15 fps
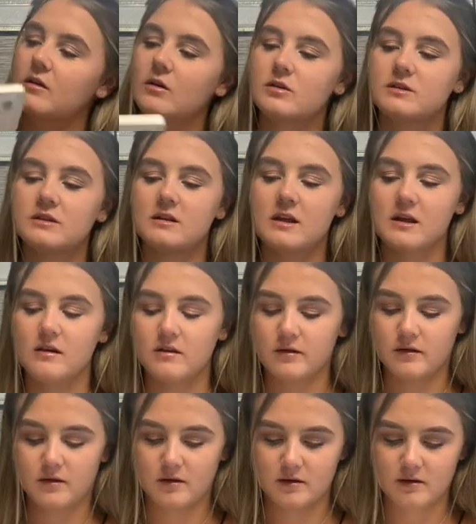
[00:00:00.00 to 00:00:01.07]
underneath
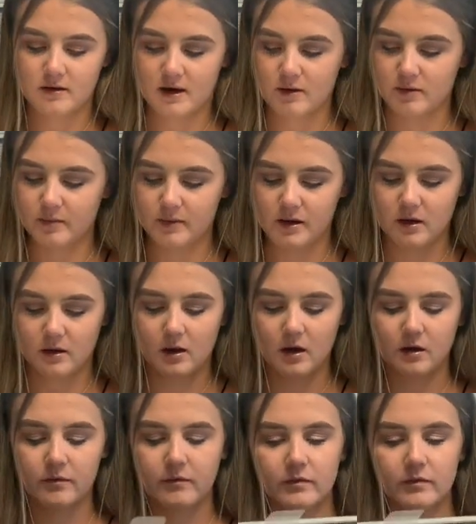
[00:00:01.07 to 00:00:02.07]
that I will peel off.